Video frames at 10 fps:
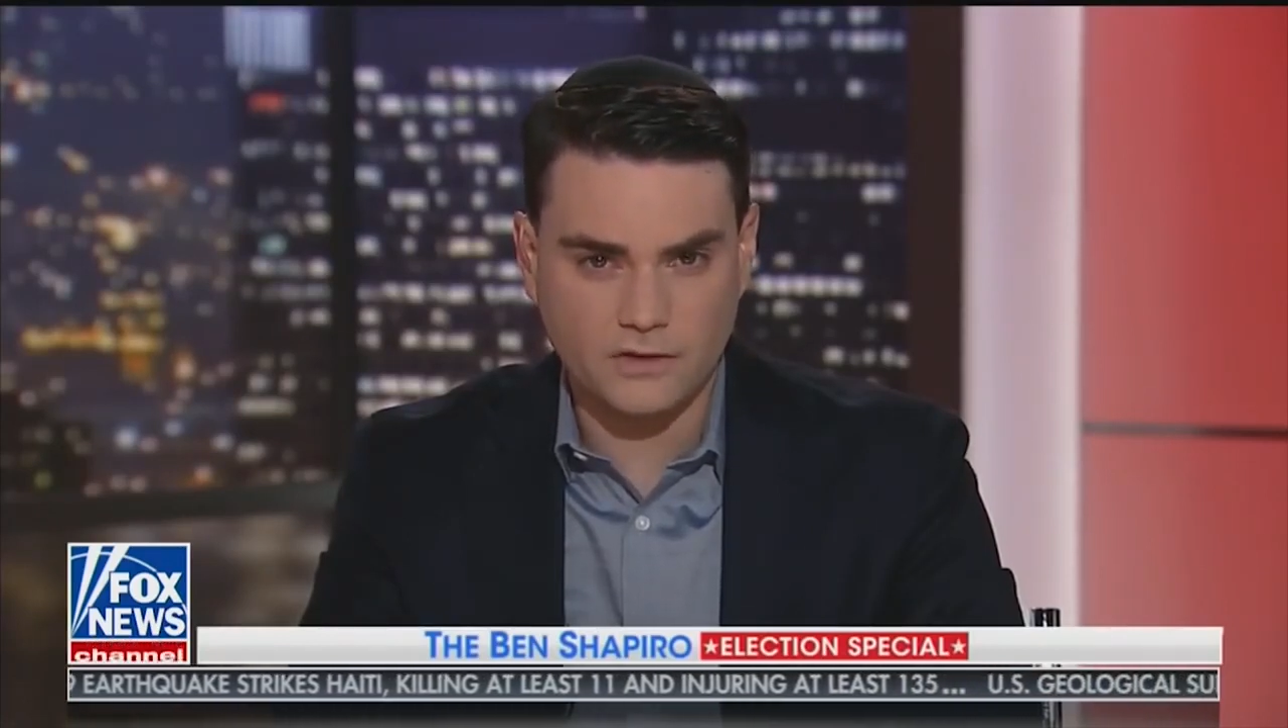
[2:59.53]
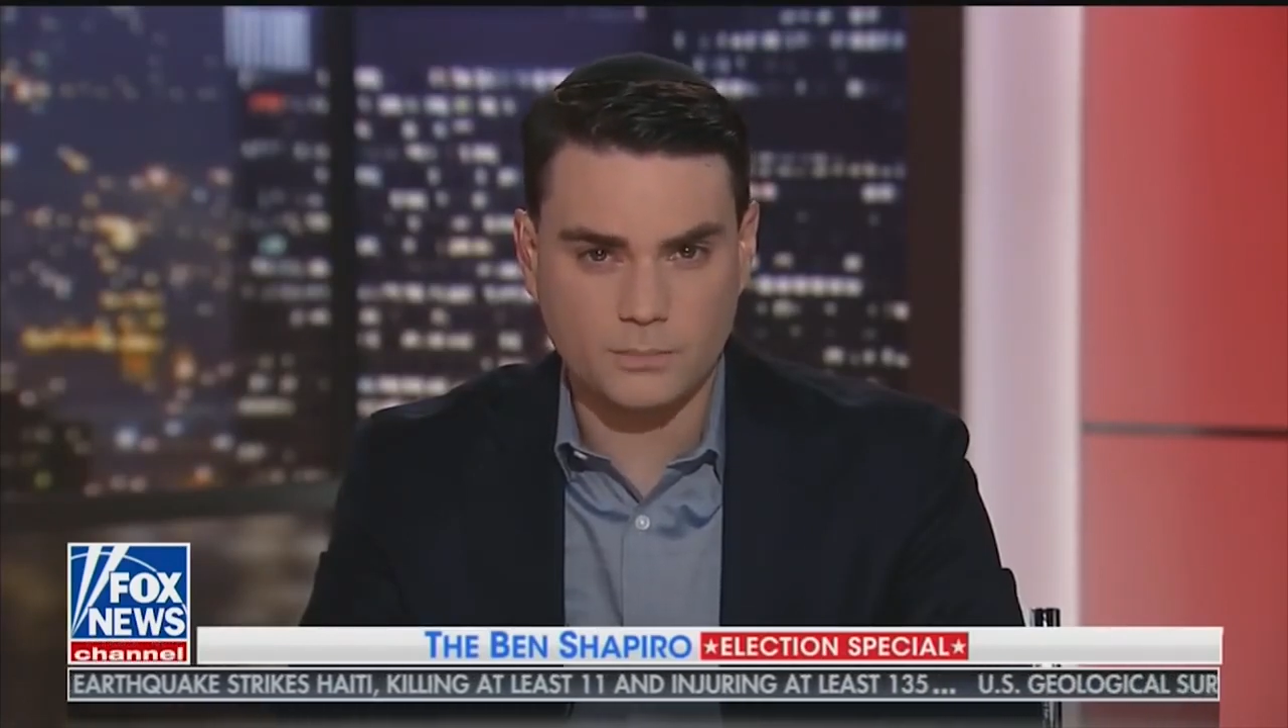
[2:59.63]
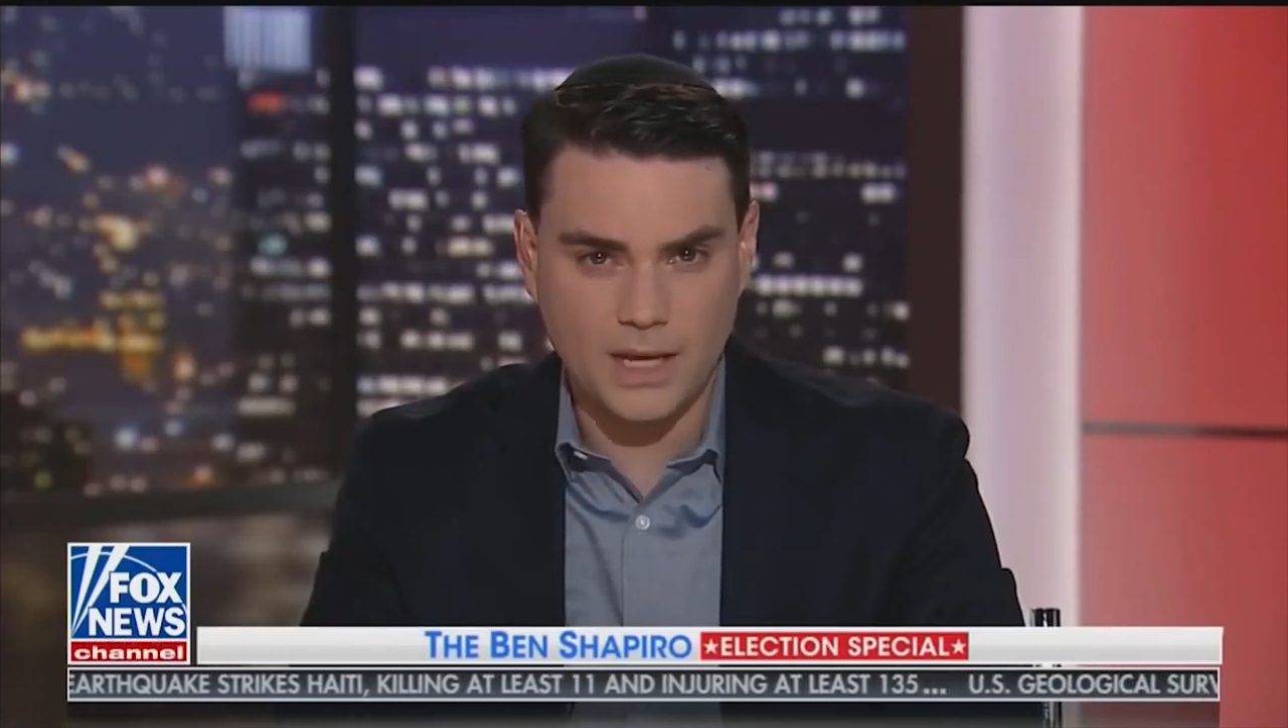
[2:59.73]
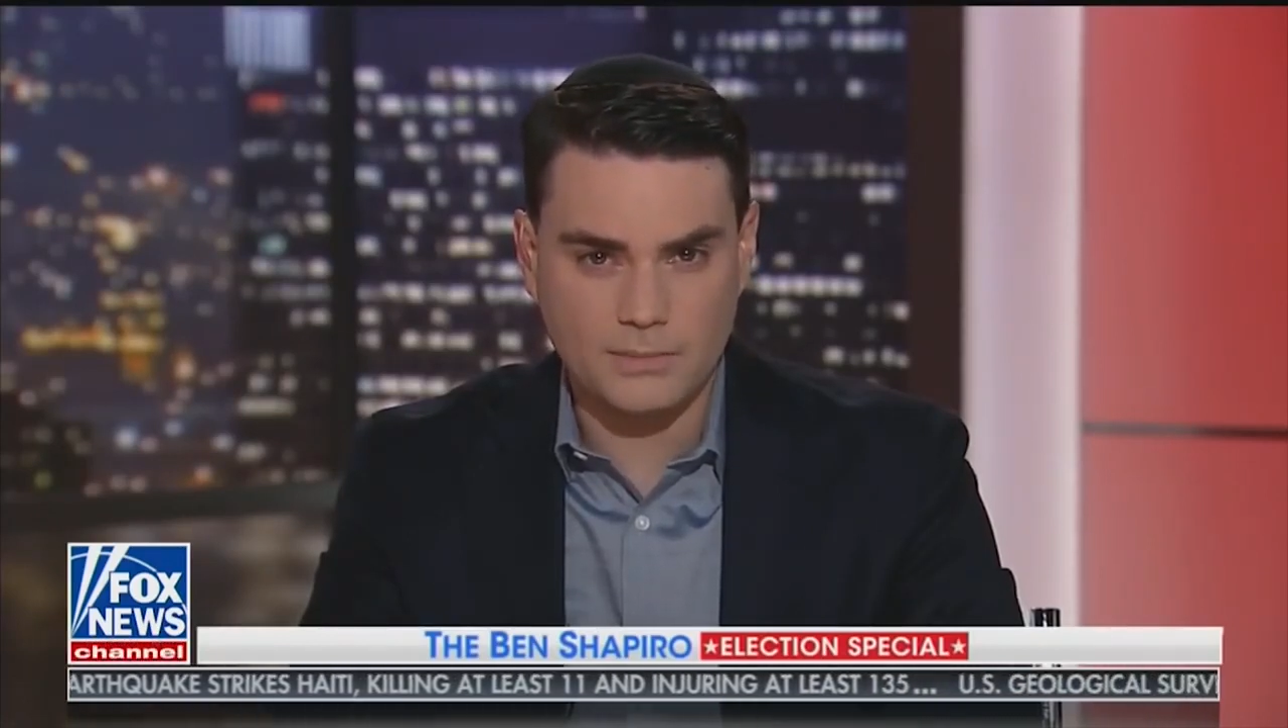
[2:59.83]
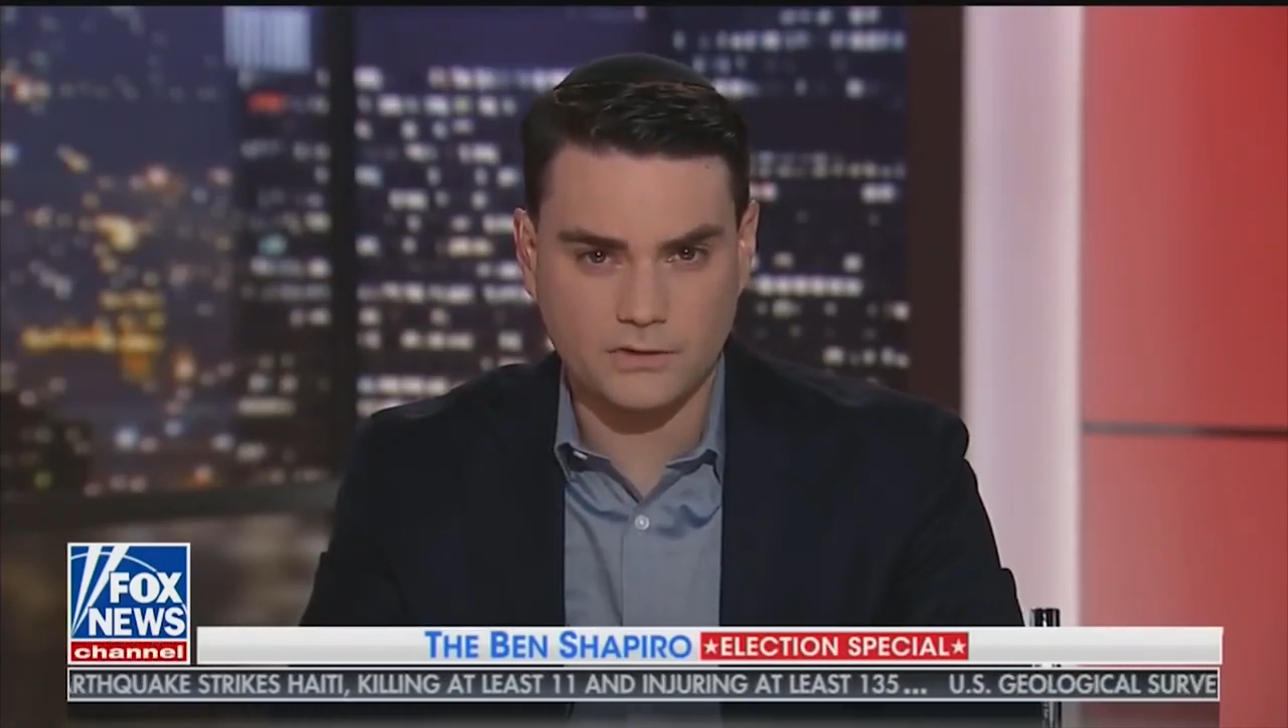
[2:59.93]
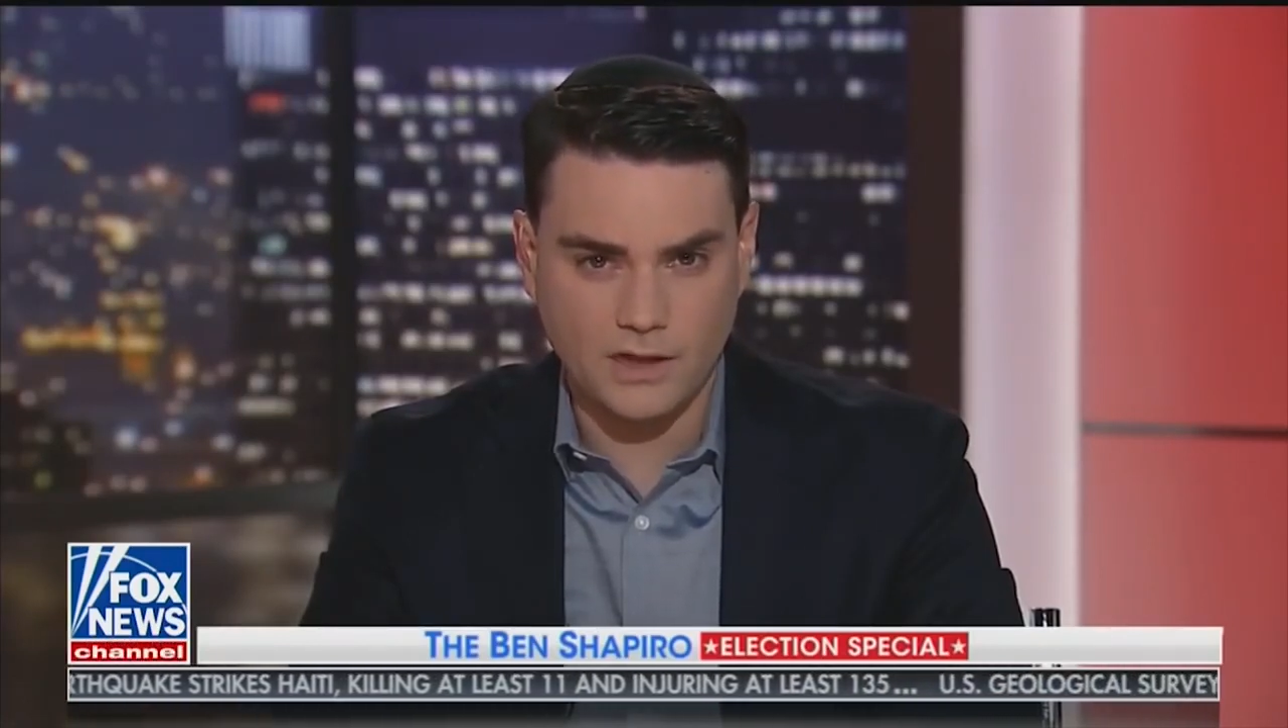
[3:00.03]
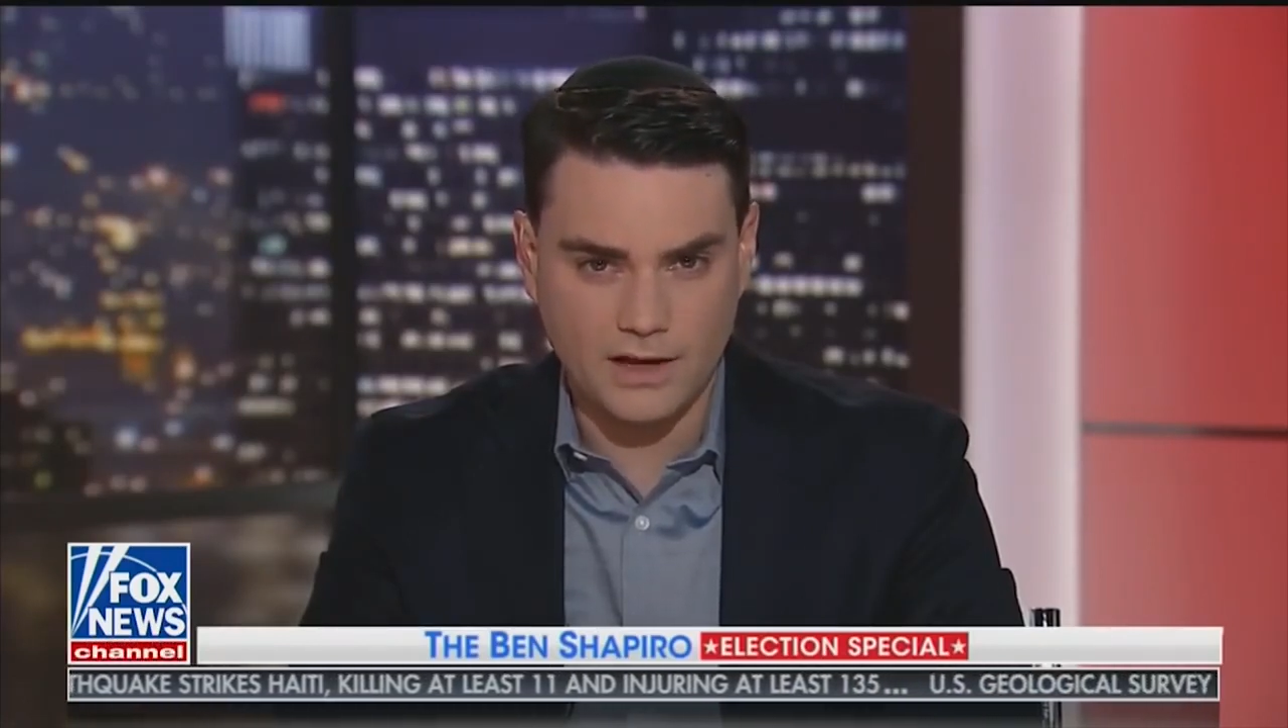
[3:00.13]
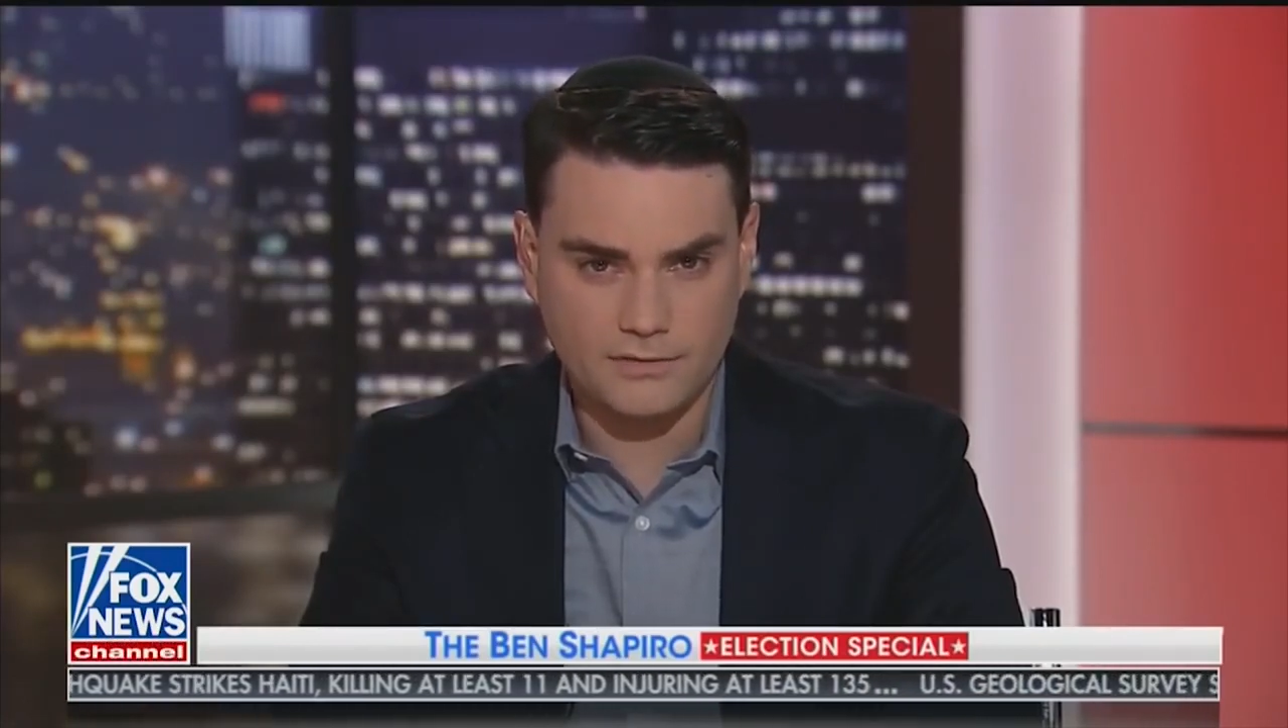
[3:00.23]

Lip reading: this baby's